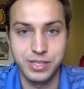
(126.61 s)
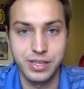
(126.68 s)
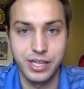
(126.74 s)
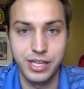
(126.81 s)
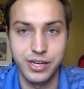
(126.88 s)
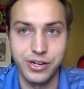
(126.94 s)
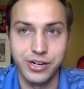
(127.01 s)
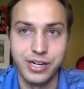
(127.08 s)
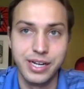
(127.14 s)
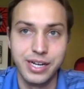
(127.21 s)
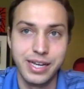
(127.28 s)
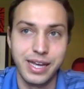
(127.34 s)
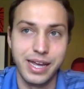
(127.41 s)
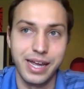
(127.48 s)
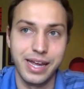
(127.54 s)
theater,
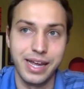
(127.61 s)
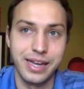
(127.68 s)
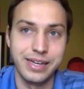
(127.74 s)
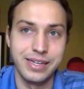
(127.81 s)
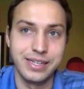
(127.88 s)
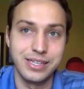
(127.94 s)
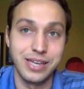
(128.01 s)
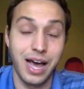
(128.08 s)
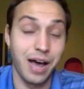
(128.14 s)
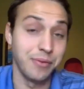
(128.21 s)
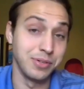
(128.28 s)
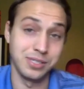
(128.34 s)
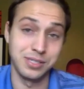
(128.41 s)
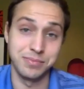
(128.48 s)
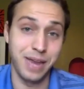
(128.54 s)
and yeah, I
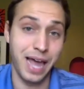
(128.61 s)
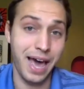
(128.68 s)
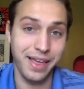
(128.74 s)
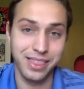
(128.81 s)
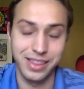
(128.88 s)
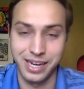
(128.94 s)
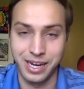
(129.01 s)
was an athlete.